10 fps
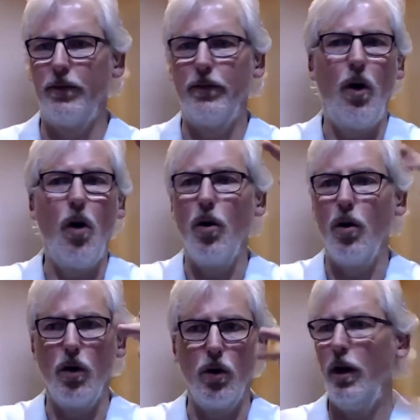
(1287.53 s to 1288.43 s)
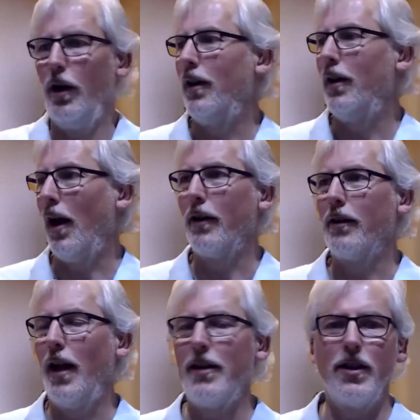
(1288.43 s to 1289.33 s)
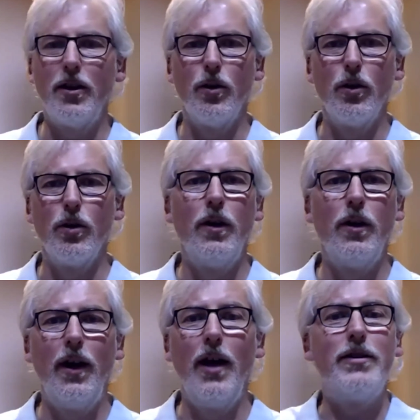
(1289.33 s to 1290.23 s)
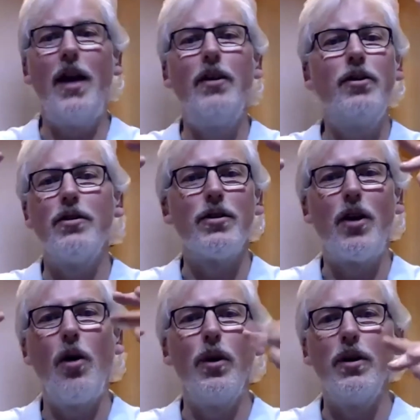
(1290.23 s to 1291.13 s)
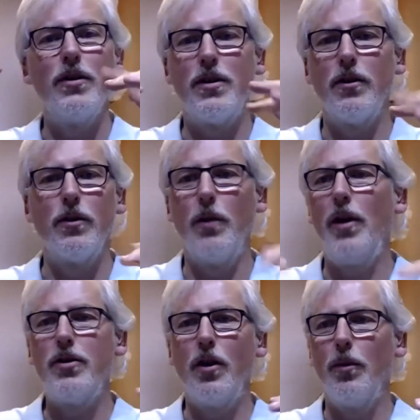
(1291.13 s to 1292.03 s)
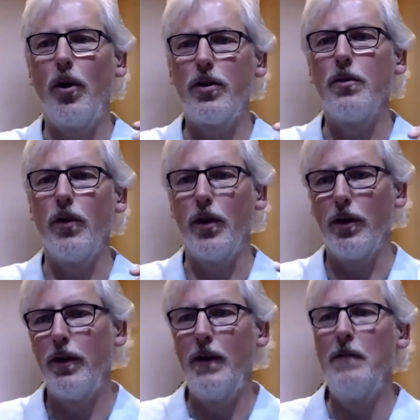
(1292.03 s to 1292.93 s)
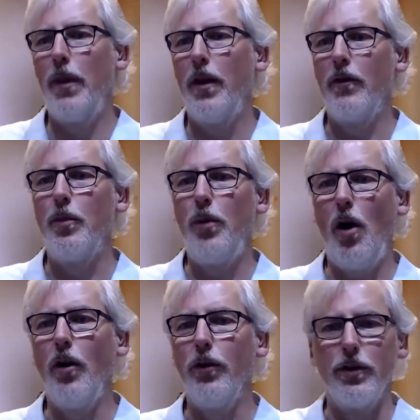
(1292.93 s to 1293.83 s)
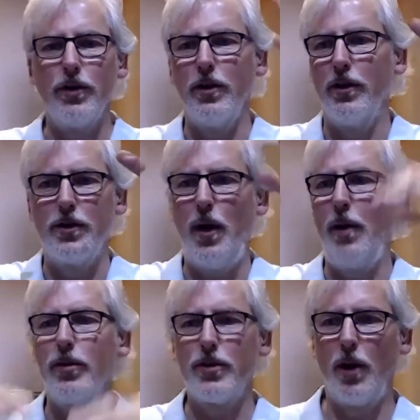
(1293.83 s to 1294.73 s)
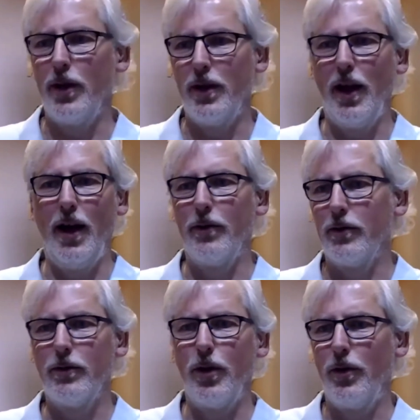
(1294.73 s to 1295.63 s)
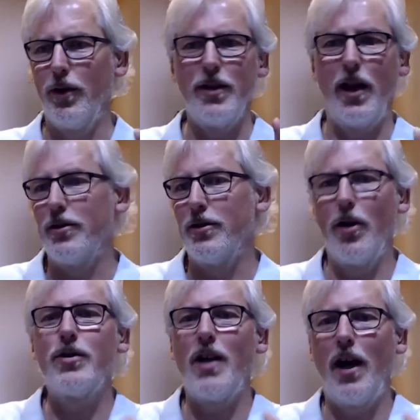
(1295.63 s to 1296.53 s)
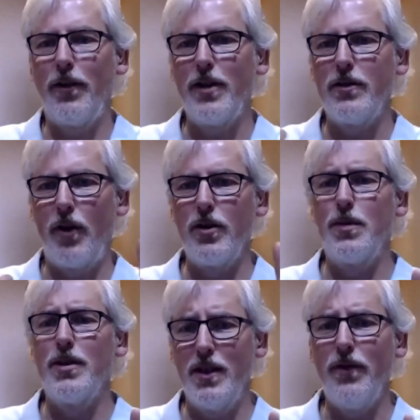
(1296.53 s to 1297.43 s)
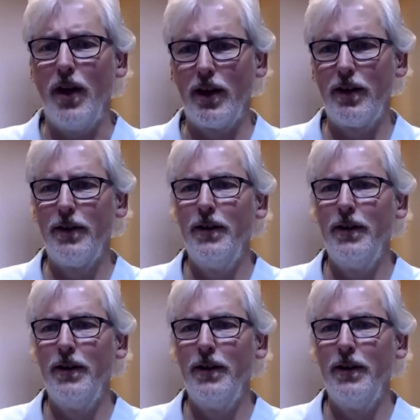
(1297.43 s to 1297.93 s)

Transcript: or like letting your intentions go into, imagine you're bottom of a pond and there's pebbles coming down with your intentions, those kind of things, very specific.